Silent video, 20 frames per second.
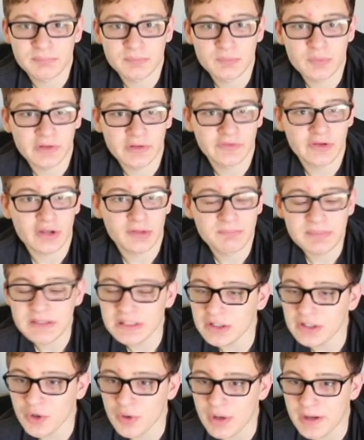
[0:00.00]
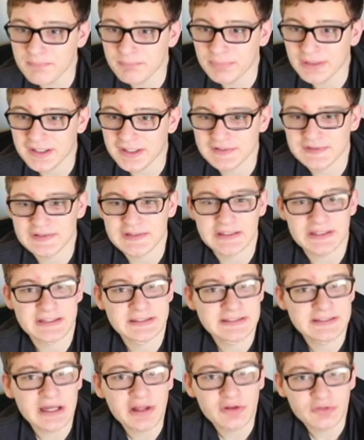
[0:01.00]
what is called POM plastic,
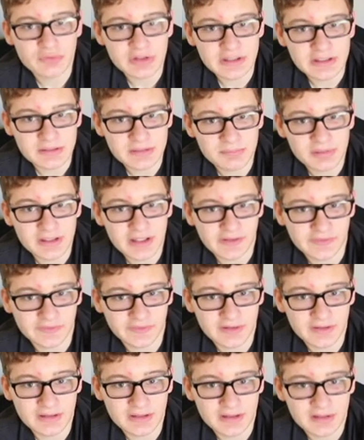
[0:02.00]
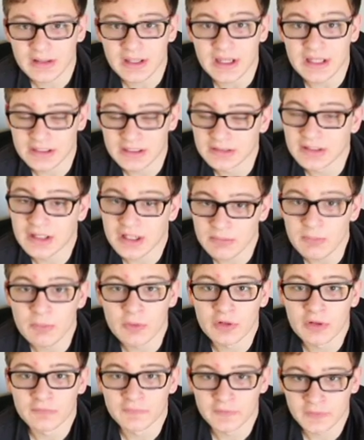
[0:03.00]
Delrin plastic, and a lot
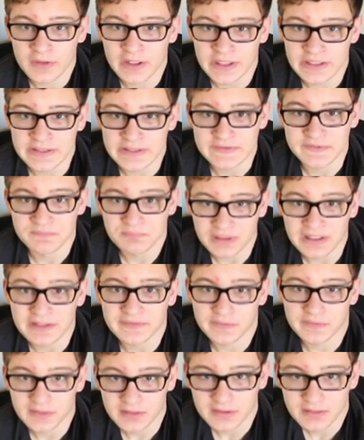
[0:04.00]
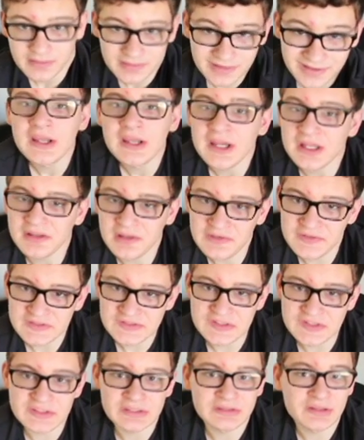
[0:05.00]
more varieties of plastic. And this is
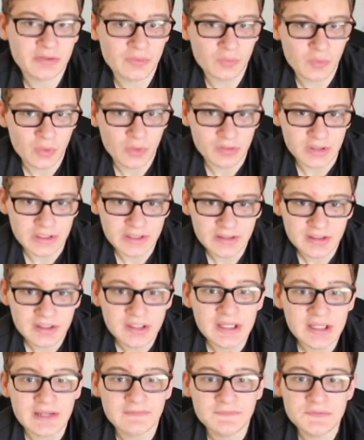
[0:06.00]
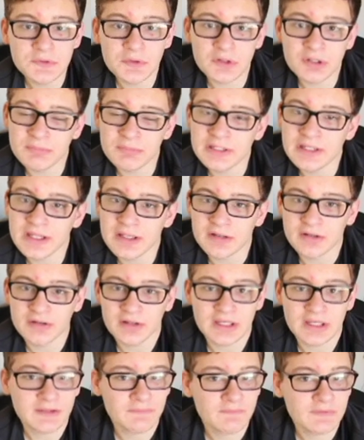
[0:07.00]
just a little warning. If you are a beginner
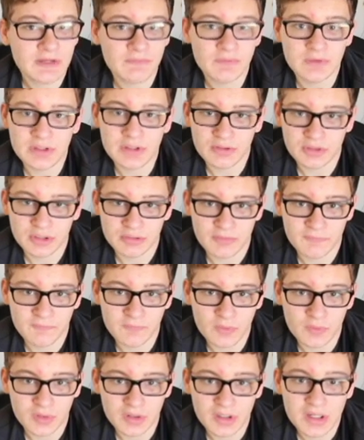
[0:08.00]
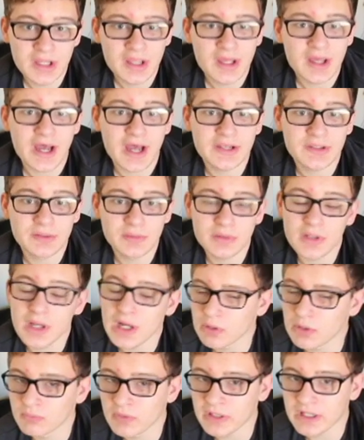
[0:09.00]
and have never yo-yoed before, I do
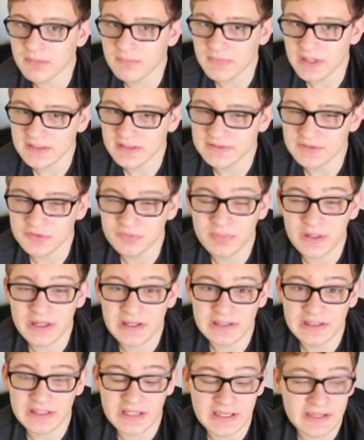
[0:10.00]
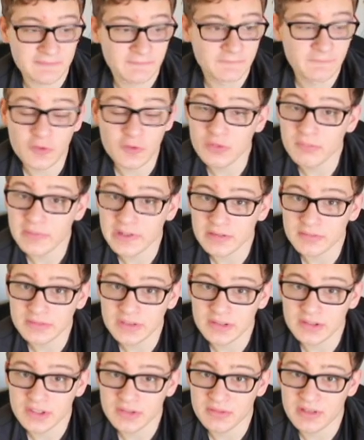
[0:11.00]
not recommend you buying a full metal
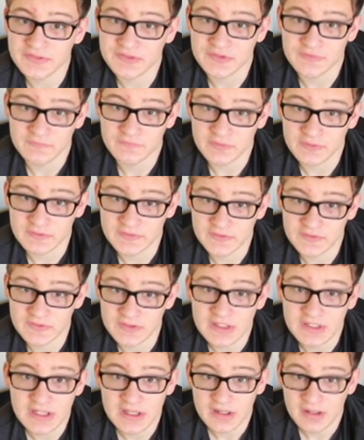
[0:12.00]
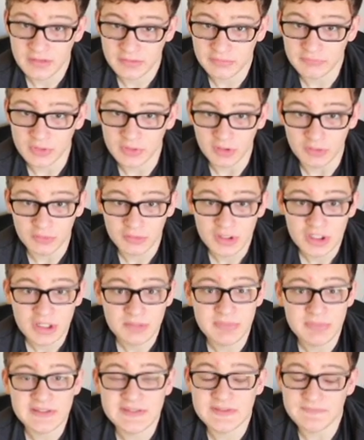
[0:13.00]
yo-yo as your first throw.
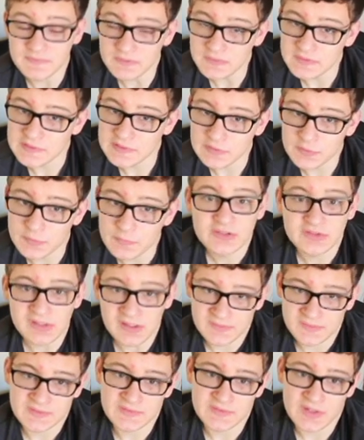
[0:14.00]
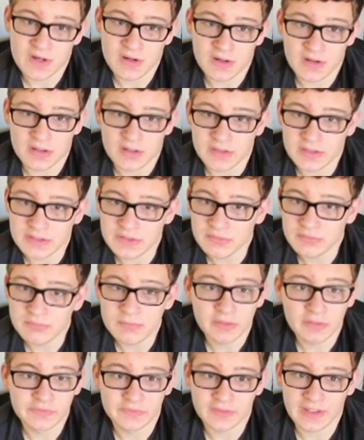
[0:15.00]
Because if you do, chances are you
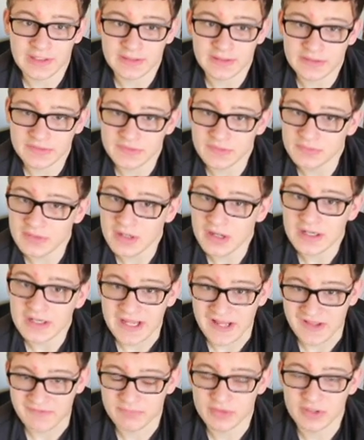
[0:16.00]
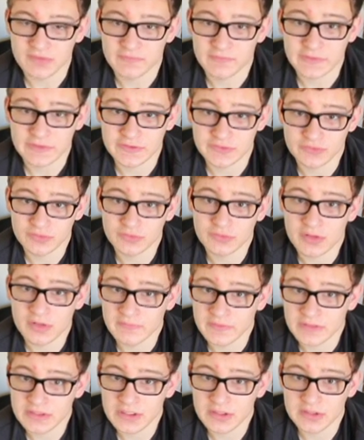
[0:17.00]
most likely do not have perfect control over
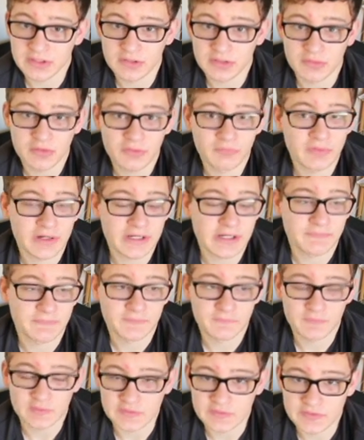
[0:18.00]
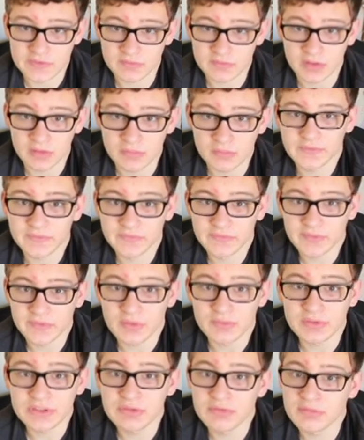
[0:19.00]
the yo-yo right off the first throw.
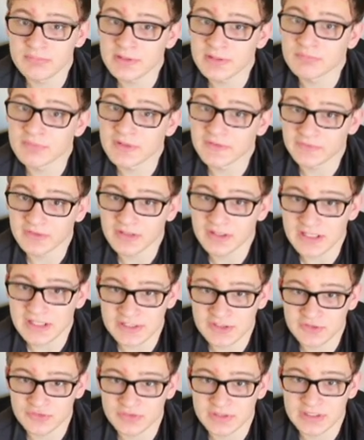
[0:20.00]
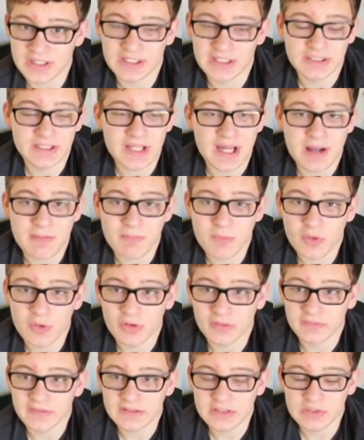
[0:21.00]
So you would be risking injury a lot
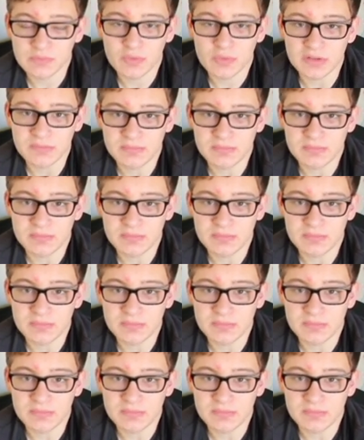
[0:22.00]
more than you would